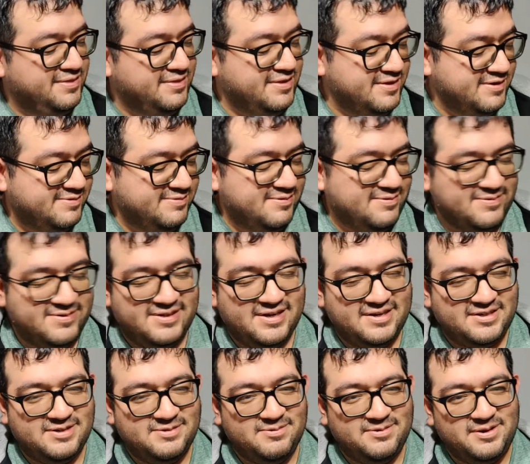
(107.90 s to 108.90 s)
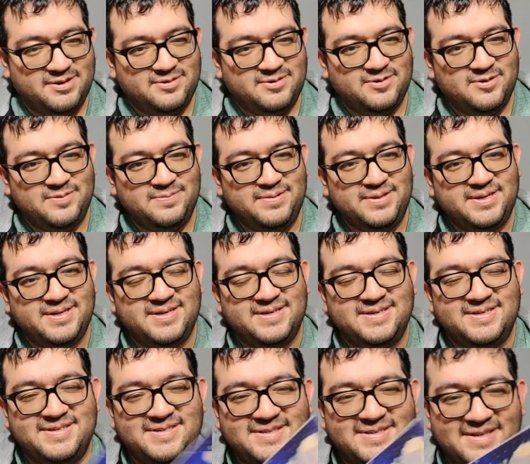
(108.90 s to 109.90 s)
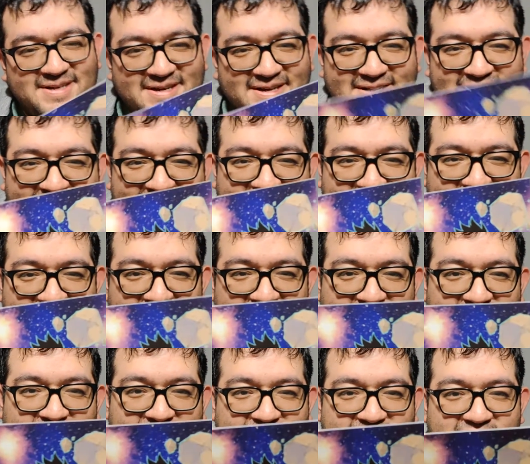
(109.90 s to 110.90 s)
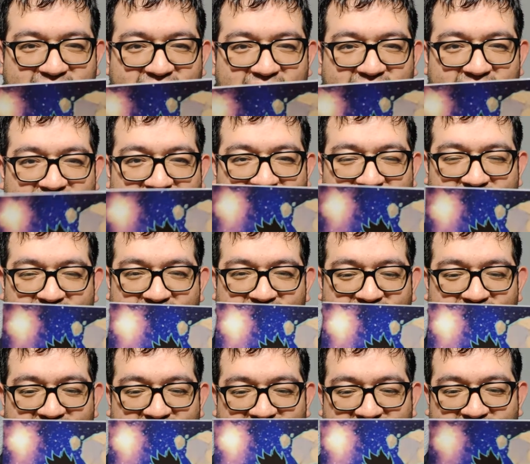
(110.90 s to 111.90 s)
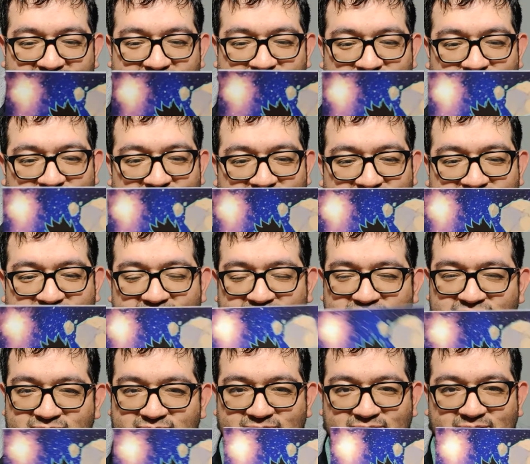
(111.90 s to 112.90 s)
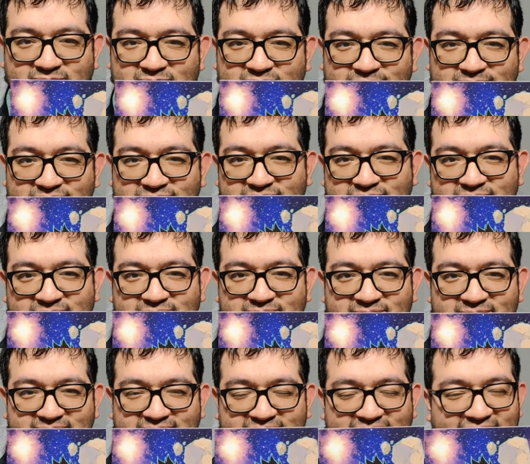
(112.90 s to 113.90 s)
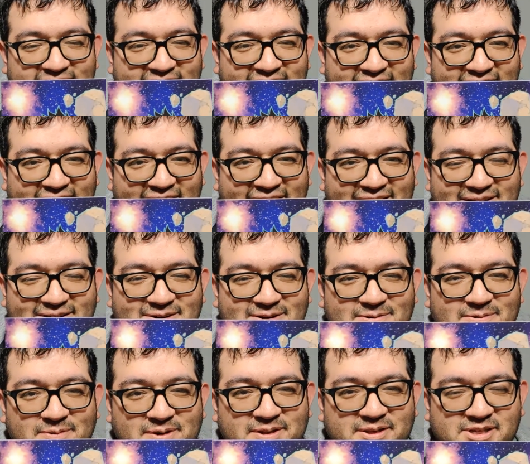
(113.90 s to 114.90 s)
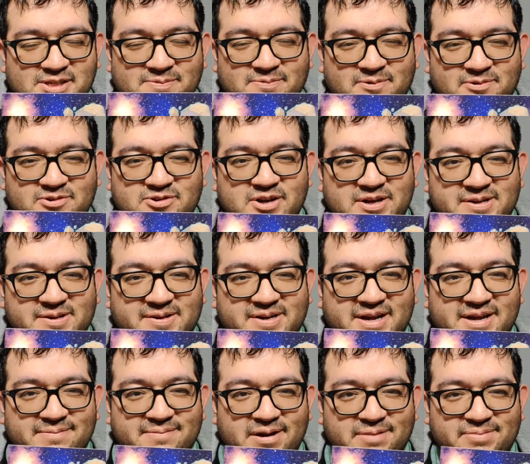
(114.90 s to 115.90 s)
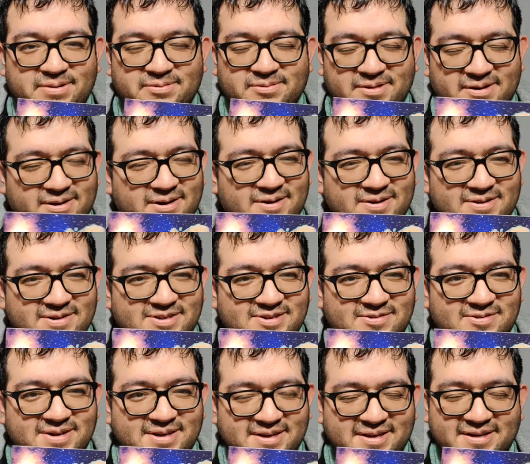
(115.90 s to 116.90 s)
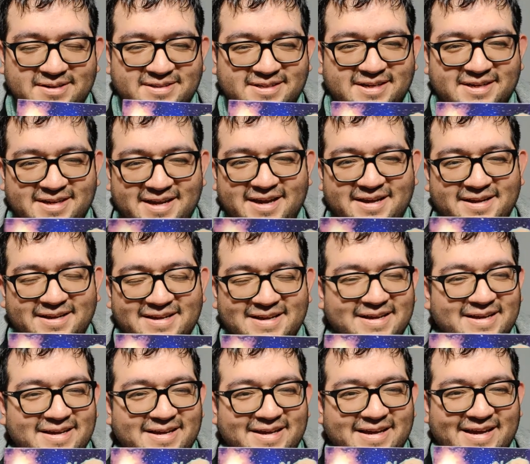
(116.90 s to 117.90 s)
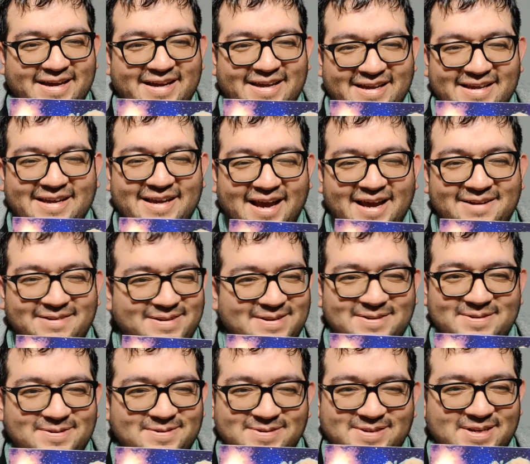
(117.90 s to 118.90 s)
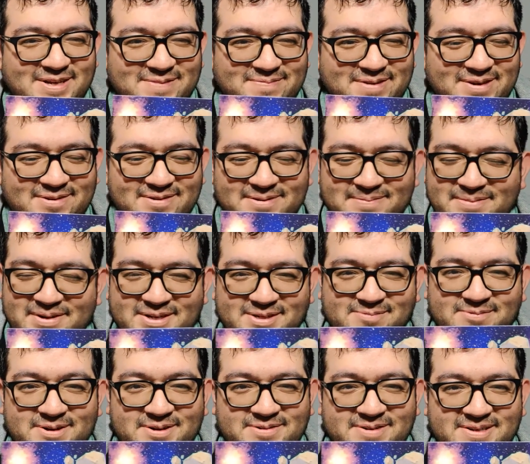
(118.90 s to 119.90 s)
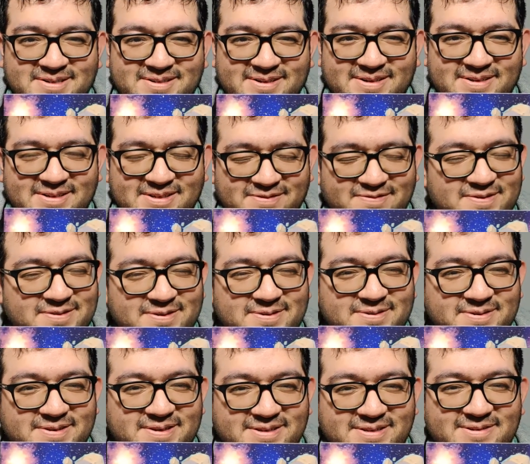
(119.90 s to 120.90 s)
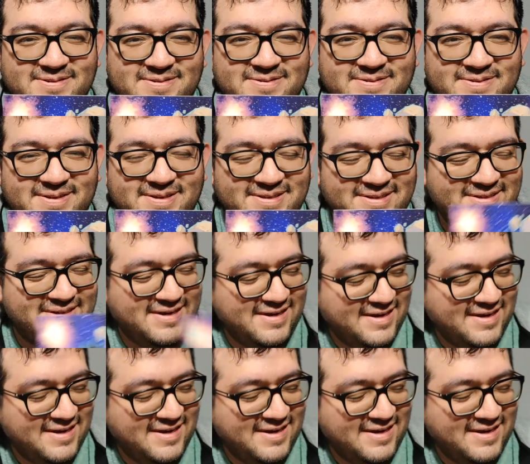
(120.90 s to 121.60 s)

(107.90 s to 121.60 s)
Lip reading: This one was actually really cool because Shiki is there and you can see his little gravitational color being green. And you know, when this trailer came out, people were like, oh, it's green. And it's like, yeah, I already knew it was going to be green because we already saw this. If you knew this, you knew this.